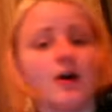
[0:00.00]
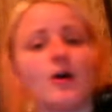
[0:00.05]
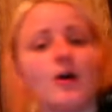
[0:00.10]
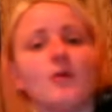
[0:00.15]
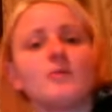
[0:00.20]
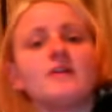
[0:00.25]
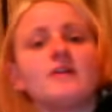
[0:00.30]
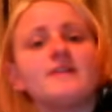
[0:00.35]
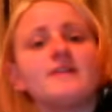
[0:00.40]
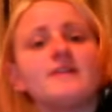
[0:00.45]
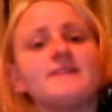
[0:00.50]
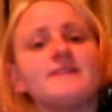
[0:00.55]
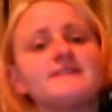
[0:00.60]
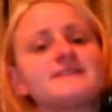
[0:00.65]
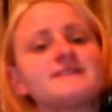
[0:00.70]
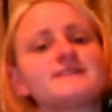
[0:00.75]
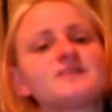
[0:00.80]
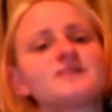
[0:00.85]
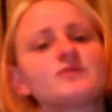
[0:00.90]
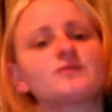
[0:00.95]
Oh, this
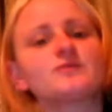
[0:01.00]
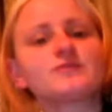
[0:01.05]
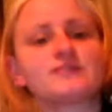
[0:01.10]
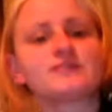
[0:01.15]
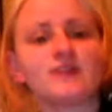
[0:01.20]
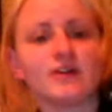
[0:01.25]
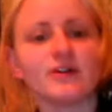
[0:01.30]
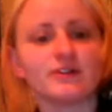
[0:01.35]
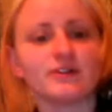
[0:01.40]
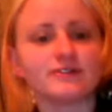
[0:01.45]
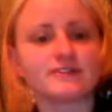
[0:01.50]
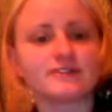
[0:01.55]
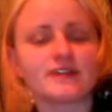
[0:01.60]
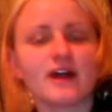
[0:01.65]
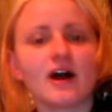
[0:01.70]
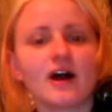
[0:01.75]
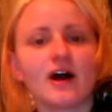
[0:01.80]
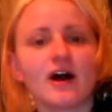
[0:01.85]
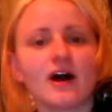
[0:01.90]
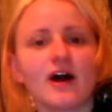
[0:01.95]
is the result
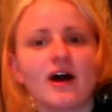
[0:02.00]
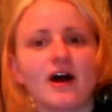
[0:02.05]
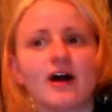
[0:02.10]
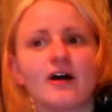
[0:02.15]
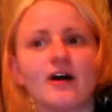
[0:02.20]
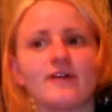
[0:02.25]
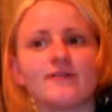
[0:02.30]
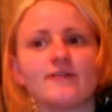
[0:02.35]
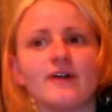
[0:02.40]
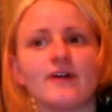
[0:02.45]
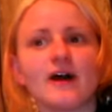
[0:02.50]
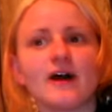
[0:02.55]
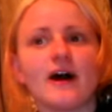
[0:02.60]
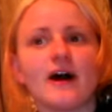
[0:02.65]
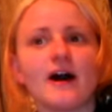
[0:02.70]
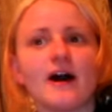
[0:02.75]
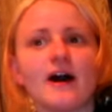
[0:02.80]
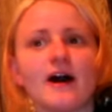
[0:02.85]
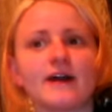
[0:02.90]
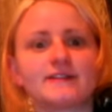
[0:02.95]
of
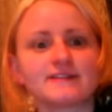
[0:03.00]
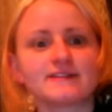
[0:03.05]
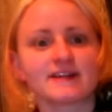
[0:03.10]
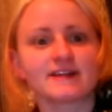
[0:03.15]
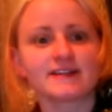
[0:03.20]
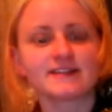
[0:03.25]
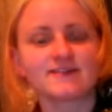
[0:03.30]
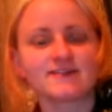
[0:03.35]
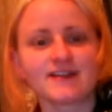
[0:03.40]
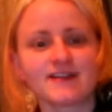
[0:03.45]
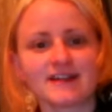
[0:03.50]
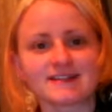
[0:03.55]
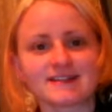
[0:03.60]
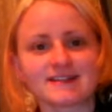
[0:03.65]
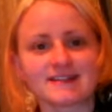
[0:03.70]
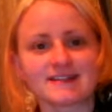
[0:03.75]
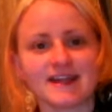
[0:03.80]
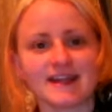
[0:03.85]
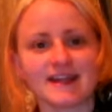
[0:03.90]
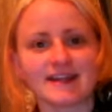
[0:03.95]
uh, tons of
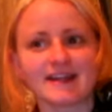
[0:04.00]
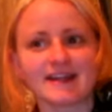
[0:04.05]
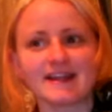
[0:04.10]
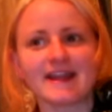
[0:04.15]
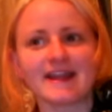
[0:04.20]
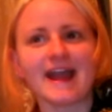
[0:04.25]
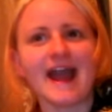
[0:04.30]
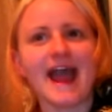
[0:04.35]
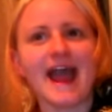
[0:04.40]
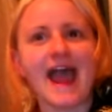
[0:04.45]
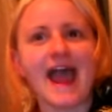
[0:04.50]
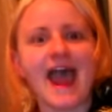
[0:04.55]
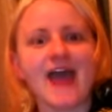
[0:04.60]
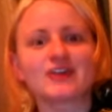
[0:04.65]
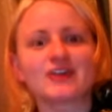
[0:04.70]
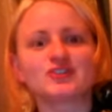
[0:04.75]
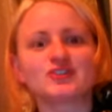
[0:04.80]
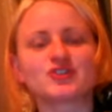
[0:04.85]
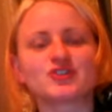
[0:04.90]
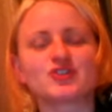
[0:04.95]
anxiety
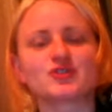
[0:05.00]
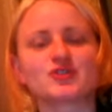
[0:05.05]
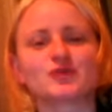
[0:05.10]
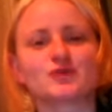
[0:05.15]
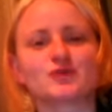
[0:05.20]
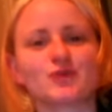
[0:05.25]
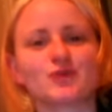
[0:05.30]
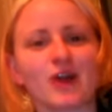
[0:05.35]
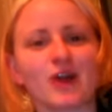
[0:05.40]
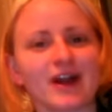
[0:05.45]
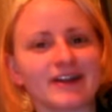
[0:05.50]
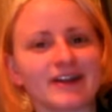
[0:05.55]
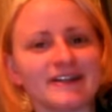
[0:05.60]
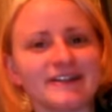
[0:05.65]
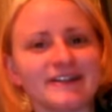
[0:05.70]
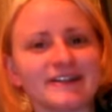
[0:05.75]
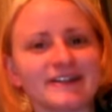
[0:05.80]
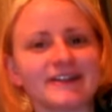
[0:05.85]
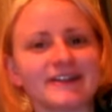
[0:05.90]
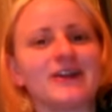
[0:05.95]
and
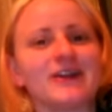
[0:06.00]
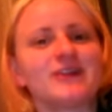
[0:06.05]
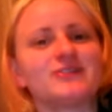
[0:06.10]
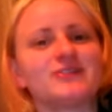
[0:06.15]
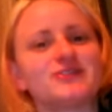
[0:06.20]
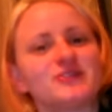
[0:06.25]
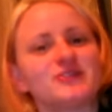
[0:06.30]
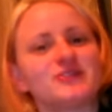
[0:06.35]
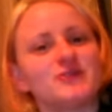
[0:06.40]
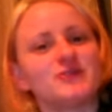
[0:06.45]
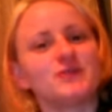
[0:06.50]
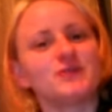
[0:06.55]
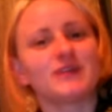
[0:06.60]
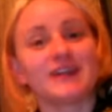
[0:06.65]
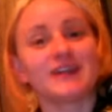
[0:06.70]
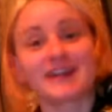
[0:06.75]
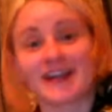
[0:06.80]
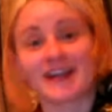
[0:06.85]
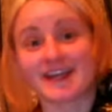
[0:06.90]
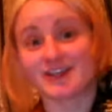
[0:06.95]
trying to
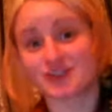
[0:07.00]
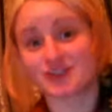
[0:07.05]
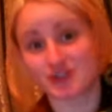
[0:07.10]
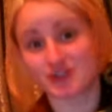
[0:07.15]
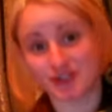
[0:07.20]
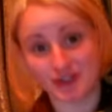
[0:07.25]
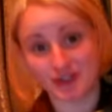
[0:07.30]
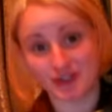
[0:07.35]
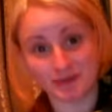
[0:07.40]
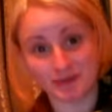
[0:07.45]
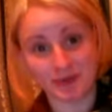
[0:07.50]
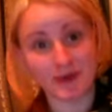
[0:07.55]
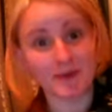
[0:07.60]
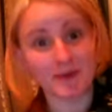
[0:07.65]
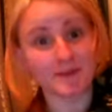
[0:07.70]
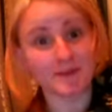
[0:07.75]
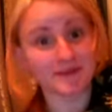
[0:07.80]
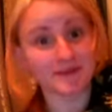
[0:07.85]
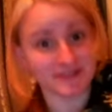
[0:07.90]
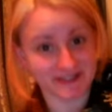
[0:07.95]
get a cheap
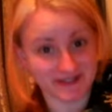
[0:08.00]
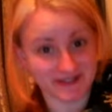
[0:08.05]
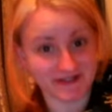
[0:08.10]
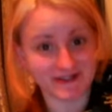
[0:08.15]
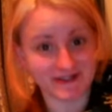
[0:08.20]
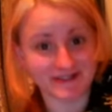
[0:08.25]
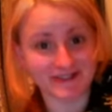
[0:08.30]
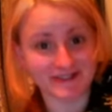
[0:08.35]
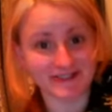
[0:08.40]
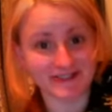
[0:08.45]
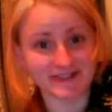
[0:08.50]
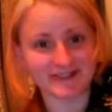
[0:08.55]
massage.